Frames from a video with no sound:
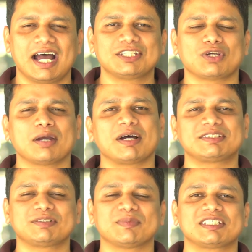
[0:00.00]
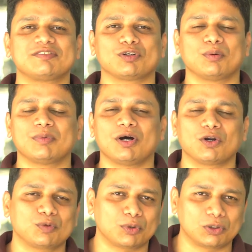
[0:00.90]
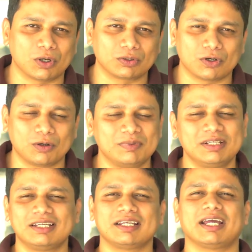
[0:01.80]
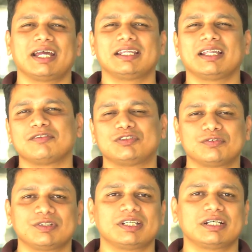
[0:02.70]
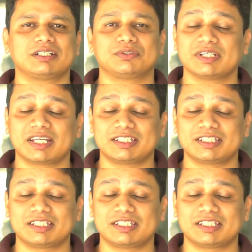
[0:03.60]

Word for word: Hi, so I'm Ashish Masih from uh, and I've driven uh, today